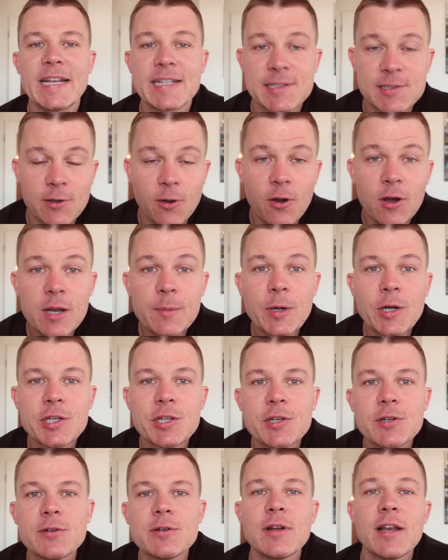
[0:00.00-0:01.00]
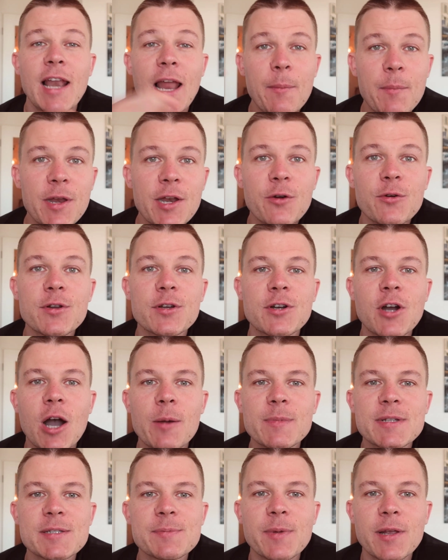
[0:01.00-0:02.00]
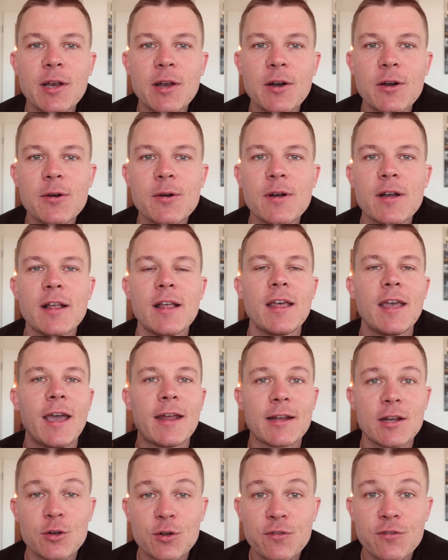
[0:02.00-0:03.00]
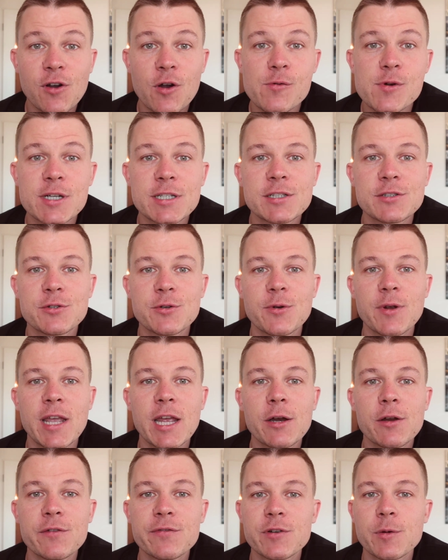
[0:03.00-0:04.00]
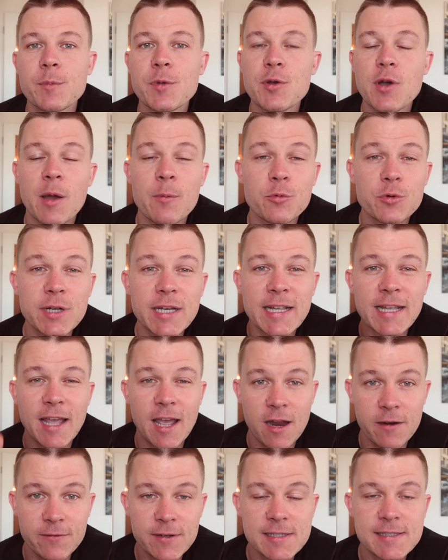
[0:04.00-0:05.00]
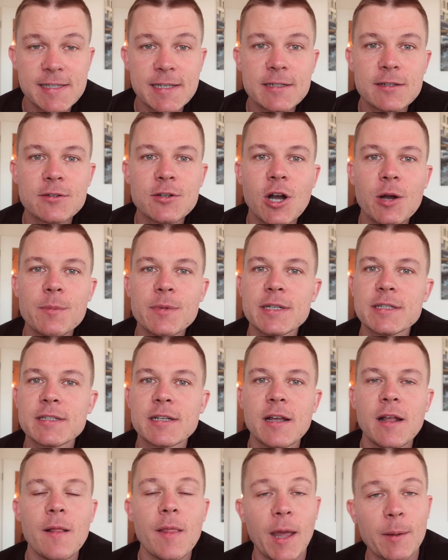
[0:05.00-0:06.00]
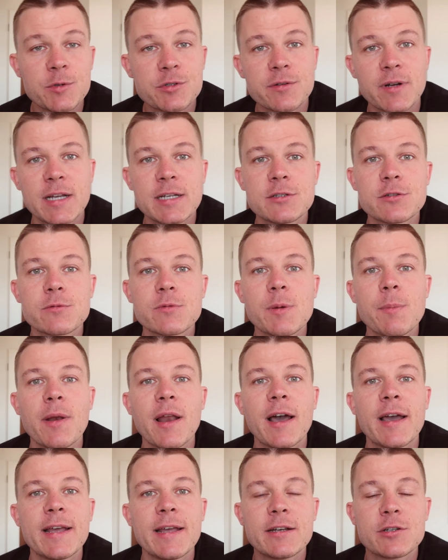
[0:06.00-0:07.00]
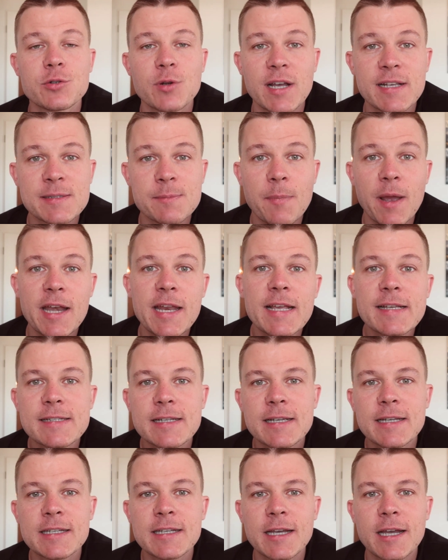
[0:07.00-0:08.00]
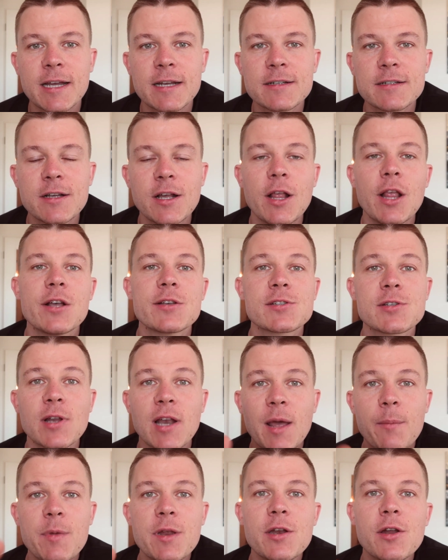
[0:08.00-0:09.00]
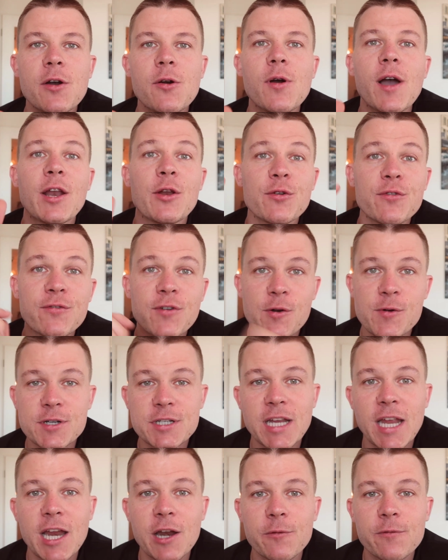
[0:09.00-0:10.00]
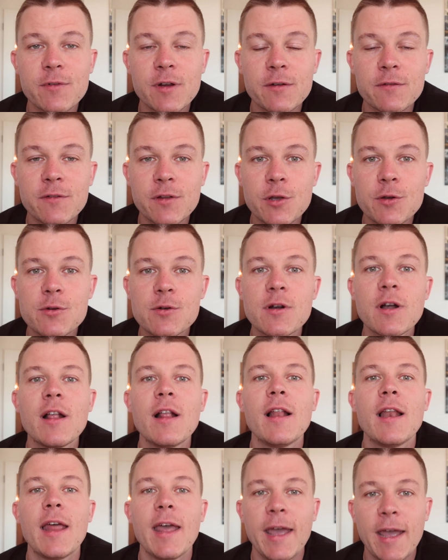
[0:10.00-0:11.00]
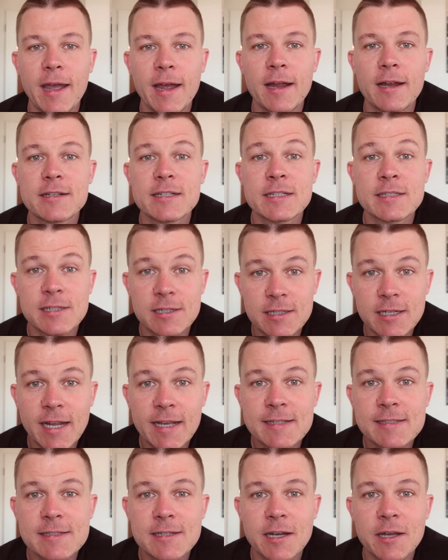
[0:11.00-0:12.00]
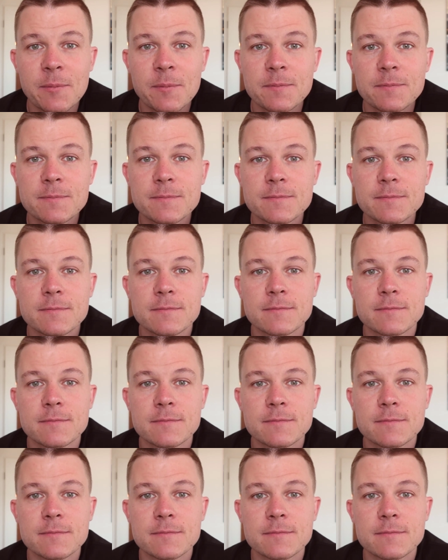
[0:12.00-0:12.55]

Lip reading: it's all about you. Let me know in the comments below, and I look forward to hearing from you. I'm reading every single comment. I'm trying to reply to as many as I can. So let me know. I look forward to hearing from you, and until the next time.